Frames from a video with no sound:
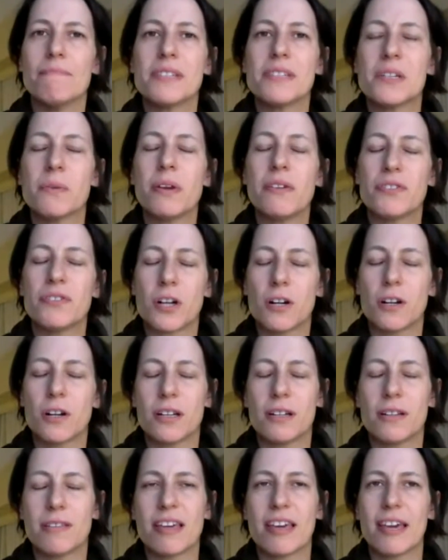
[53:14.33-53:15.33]
So we've
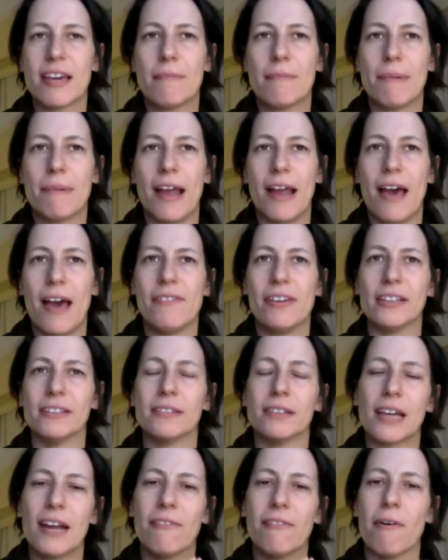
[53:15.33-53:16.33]
started thinking about having
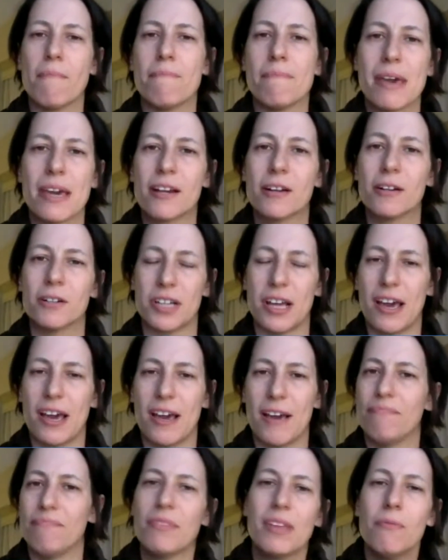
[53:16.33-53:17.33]
kind of a maker
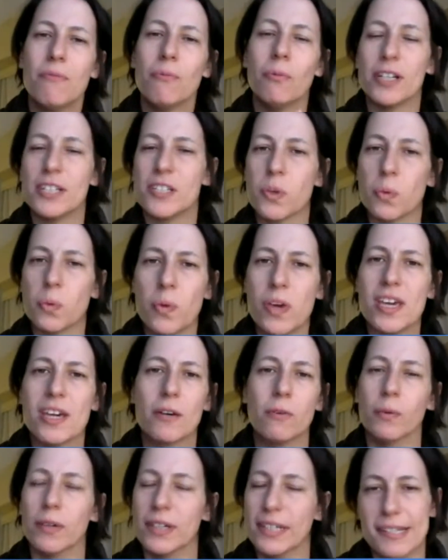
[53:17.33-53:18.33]
day once a
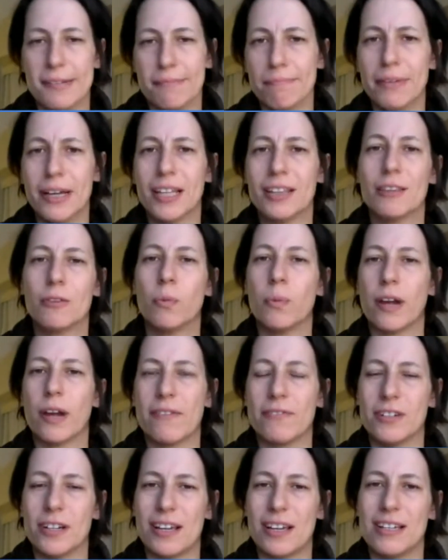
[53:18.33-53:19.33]
week, once a month,
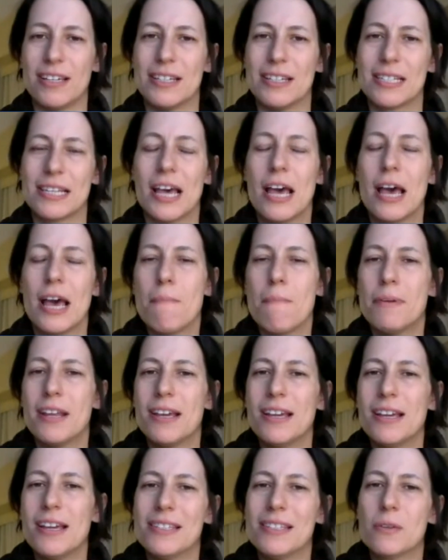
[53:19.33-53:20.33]
whatever it is. But
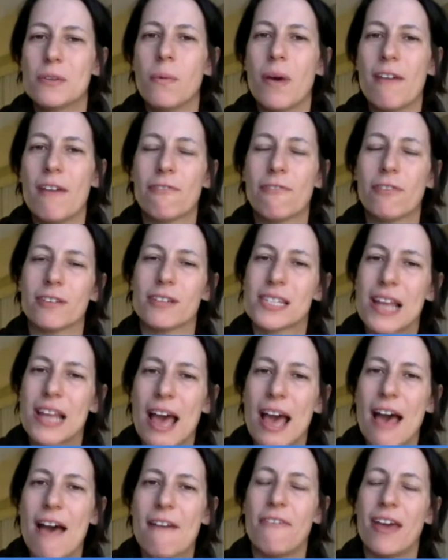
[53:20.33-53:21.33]
it's a way for
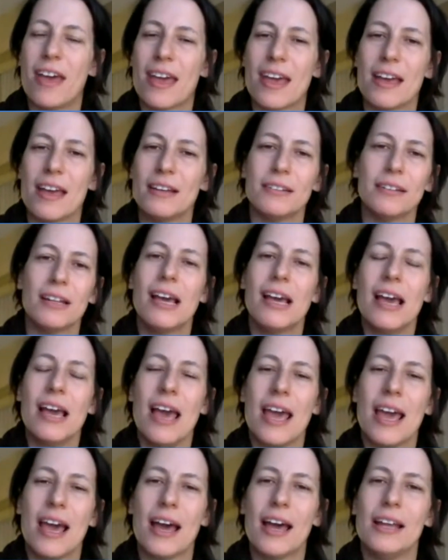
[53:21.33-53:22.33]
staff and
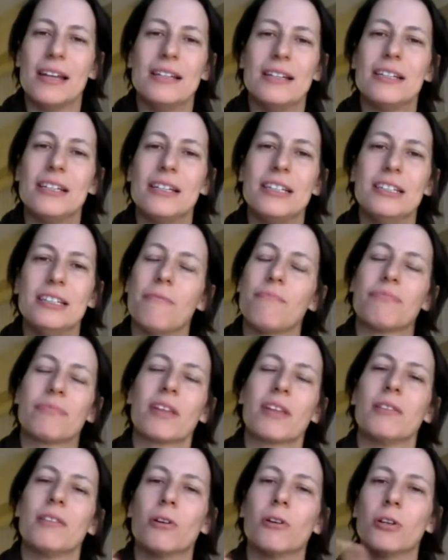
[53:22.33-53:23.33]

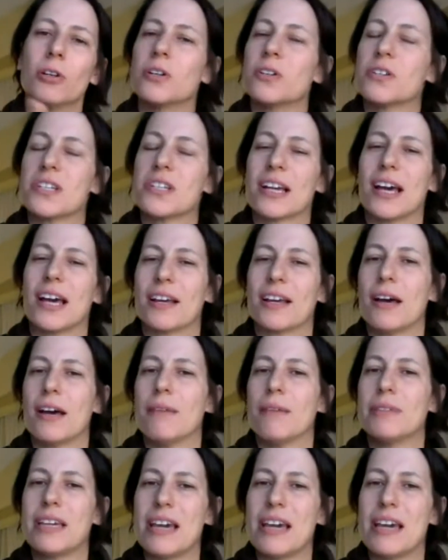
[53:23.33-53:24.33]
learners to kind of
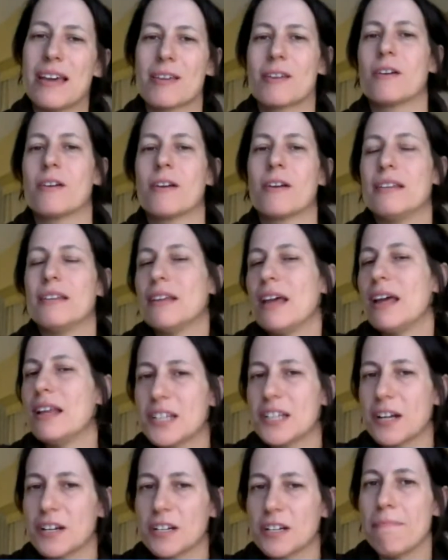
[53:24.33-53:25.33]
come together and
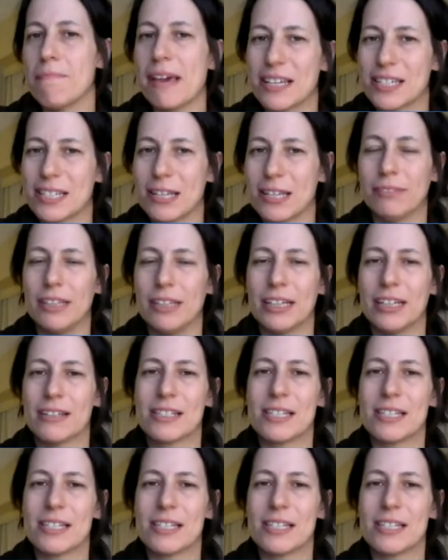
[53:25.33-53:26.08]
start to make something.